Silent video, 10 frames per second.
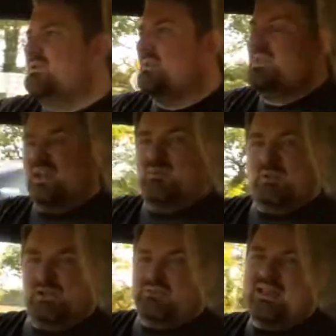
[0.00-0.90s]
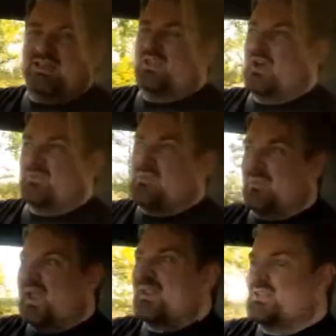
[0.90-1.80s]
So if you're going to build a rally car from a
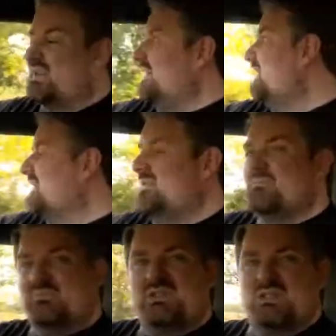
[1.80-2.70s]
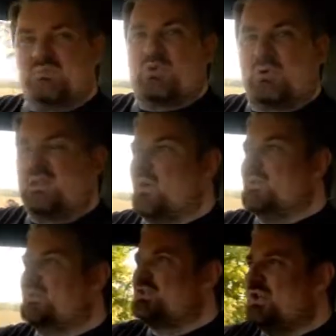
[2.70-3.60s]
Fiesta, this is probably the
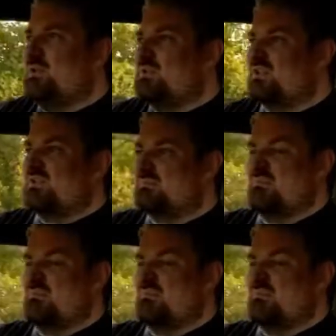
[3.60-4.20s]
one to choose because